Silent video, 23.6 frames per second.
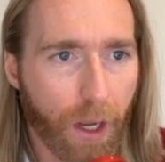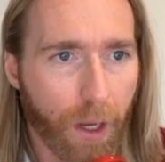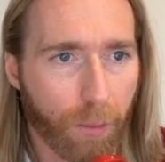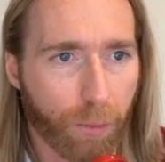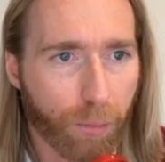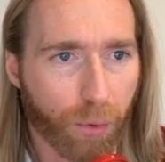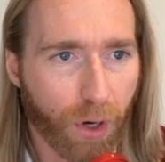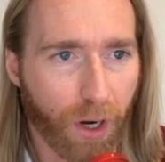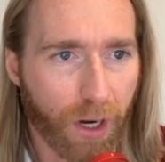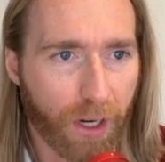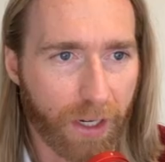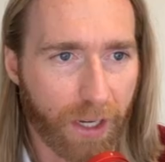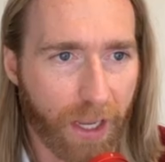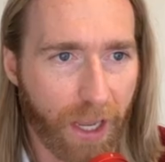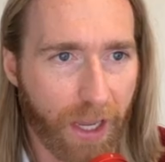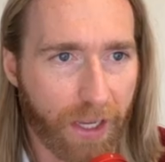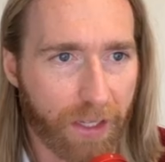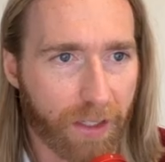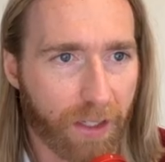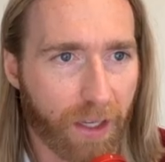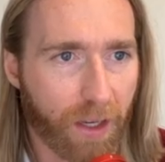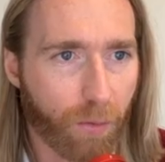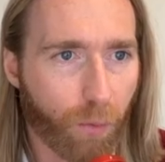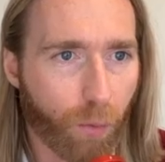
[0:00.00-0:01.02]

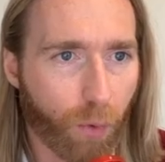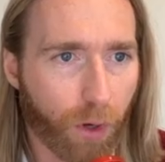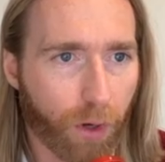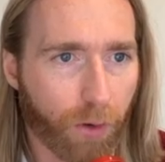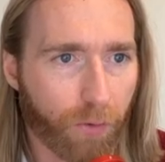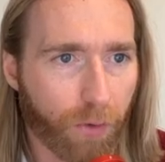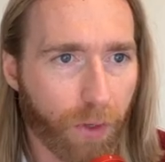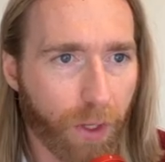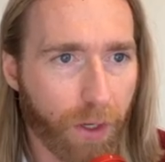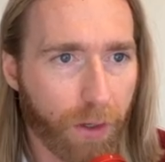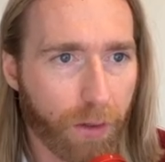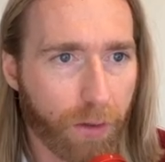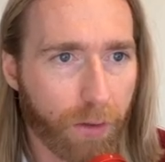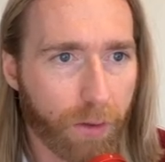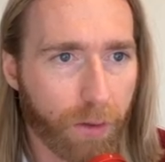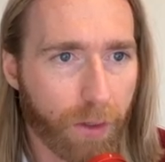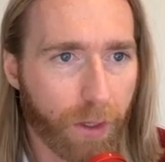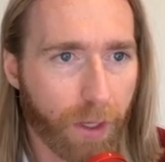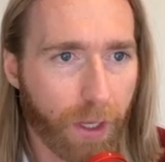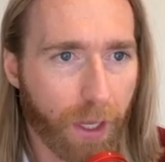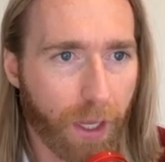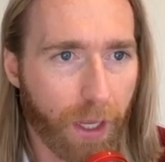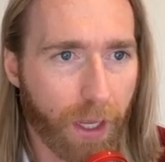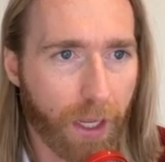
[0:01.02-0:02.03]
broadcast and workflow
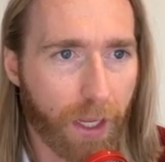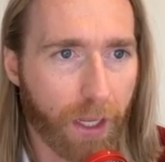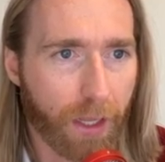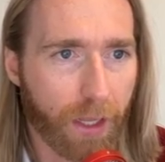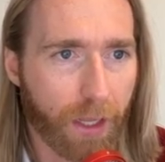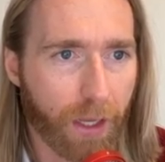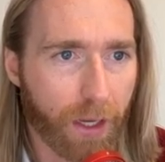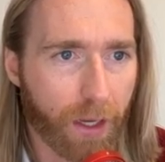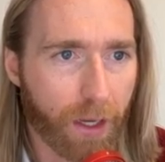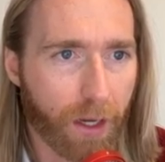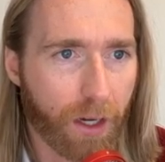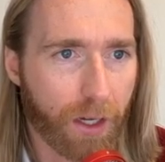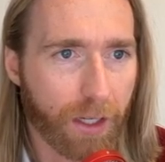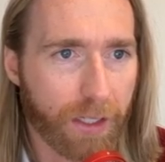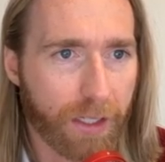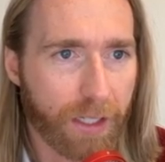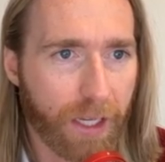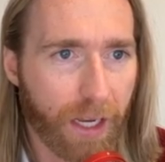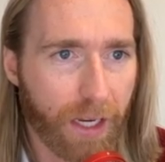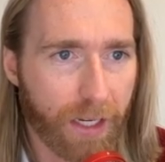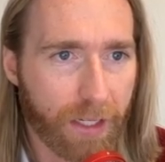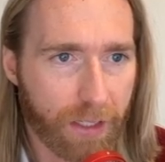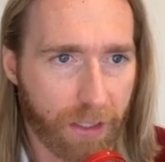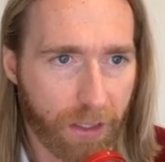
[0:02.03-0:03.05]
in the
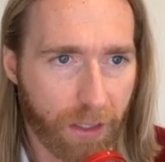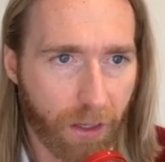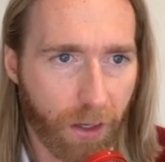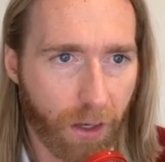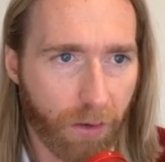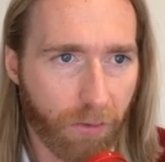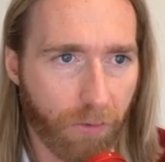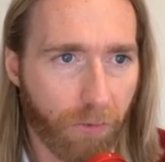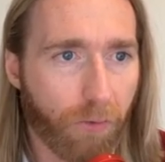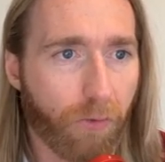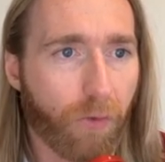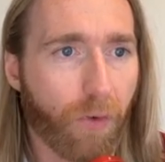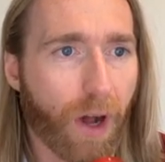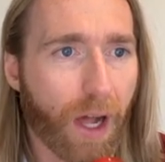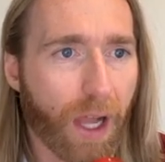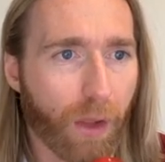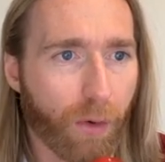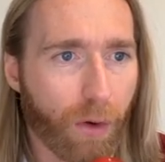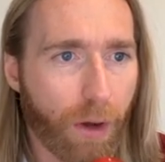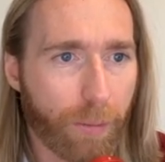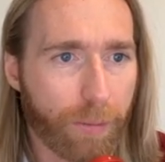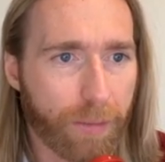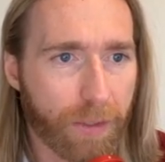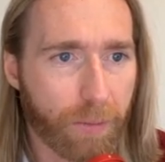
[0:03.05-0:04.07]
context of
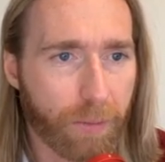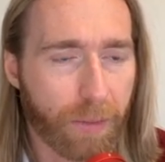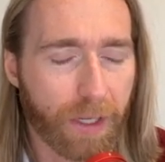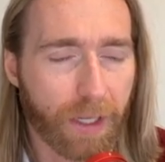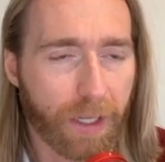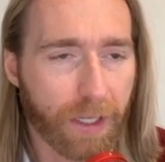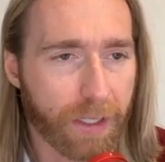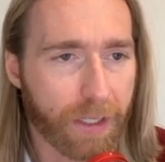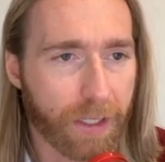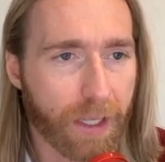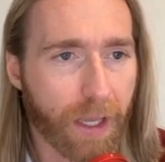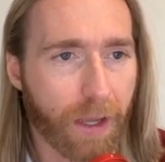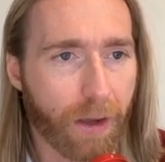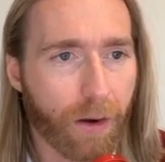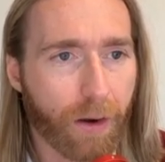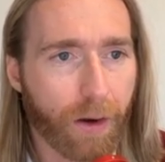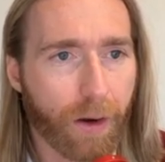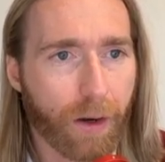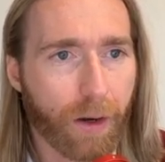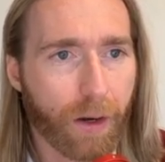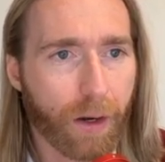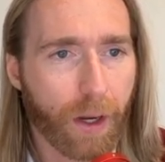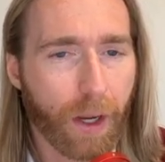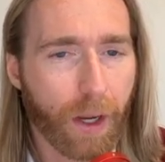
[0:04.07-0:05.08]
follow-ups because they are